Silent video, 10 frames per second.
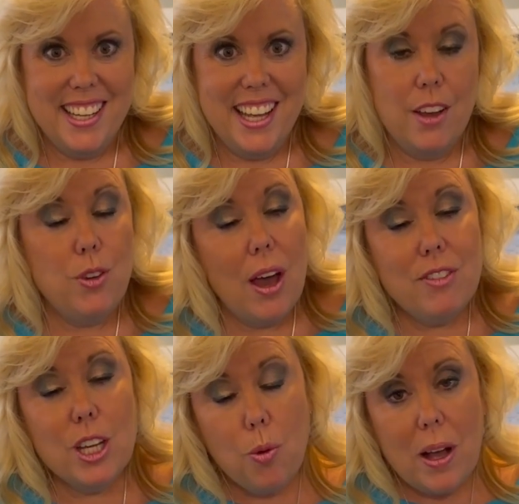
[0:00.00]
If you have
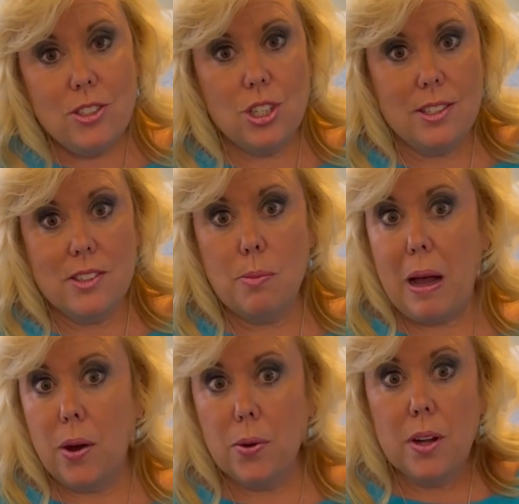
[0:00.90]
any questions
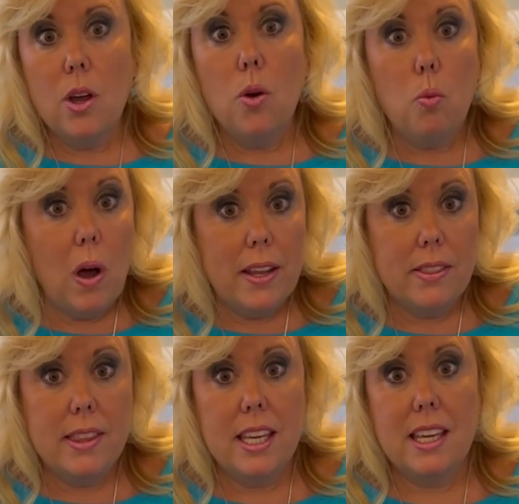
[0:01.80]
about
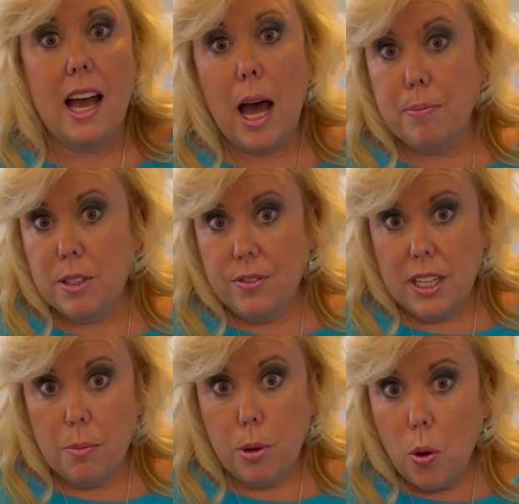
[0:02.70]
what the
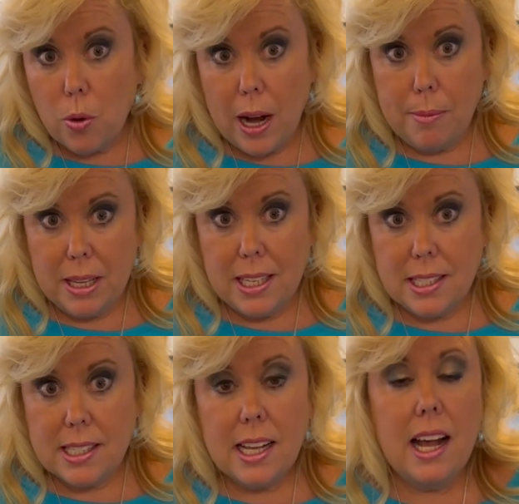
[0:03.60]
OPTAVIA program is,